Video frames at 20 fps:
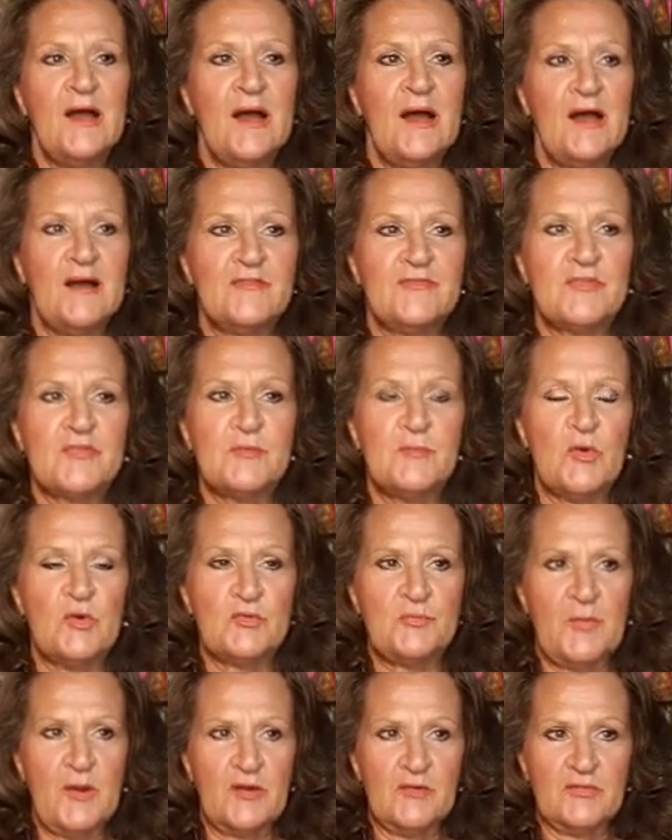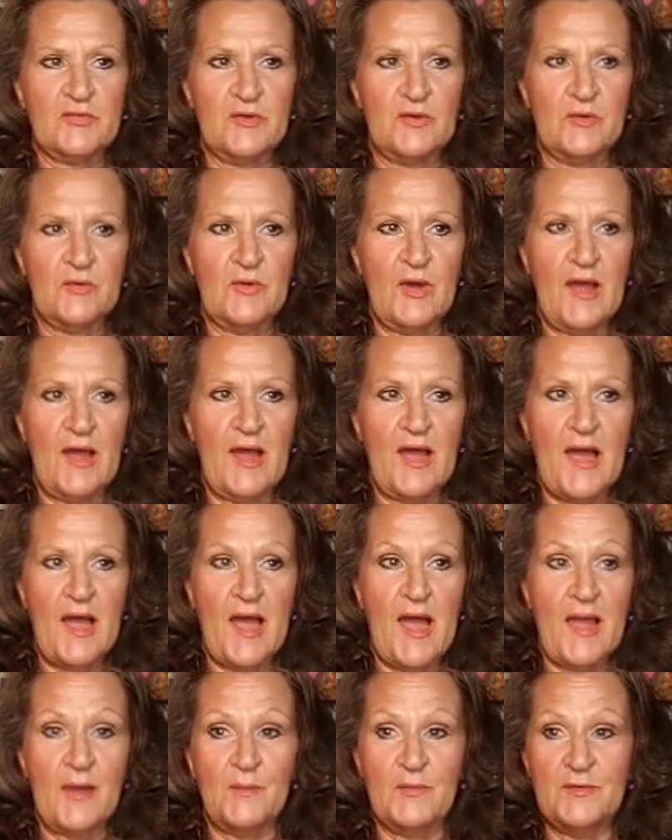Uh, for the most part, though,
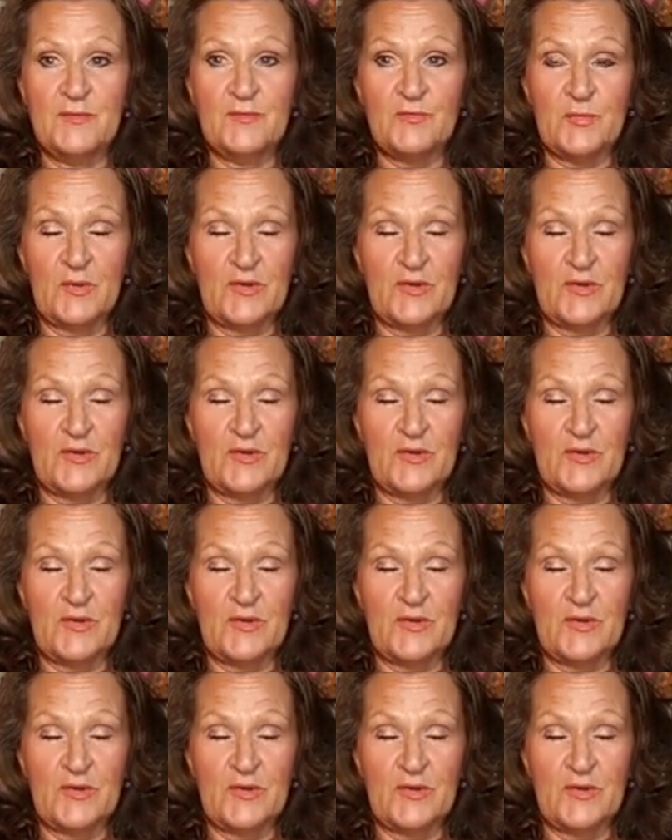I was